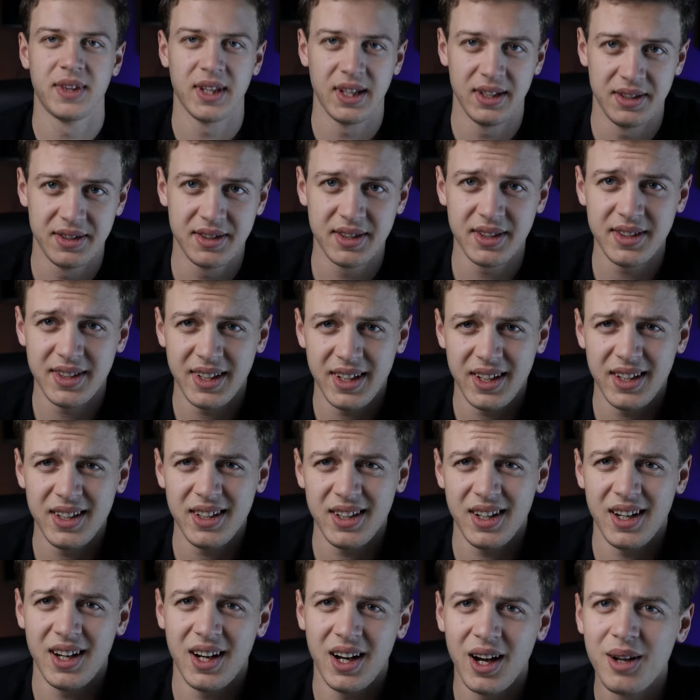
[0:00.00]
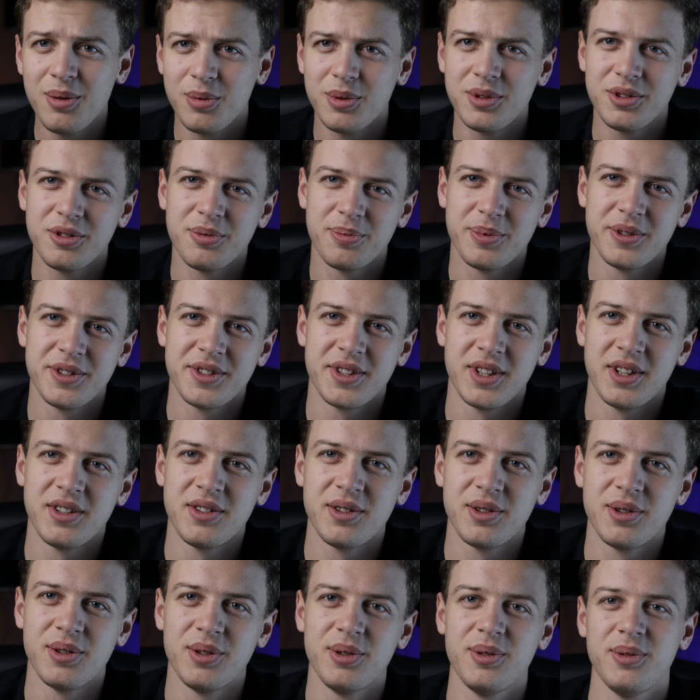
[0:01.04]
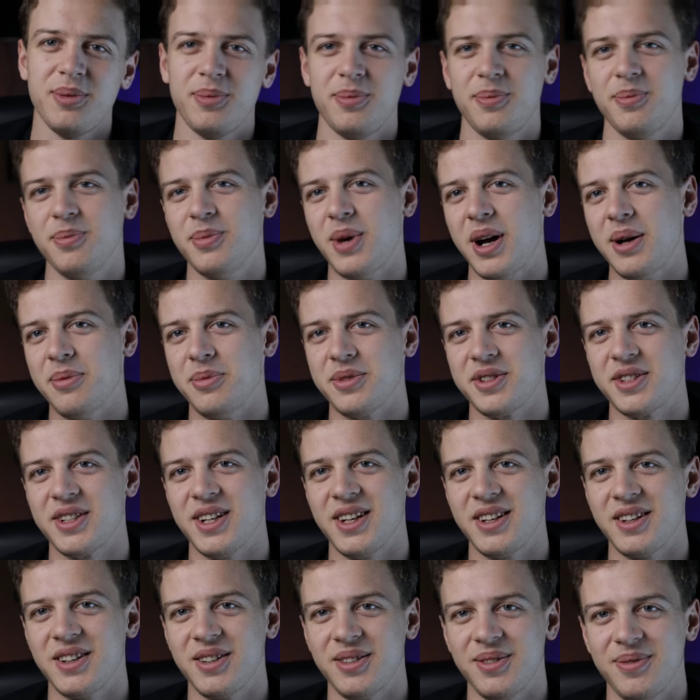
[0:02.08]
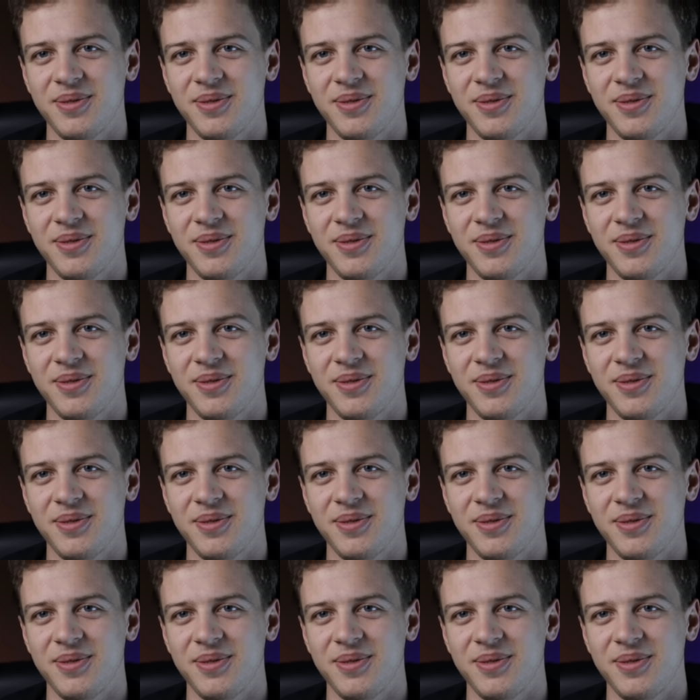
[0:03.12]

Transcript: And today I want to present to you my mistake.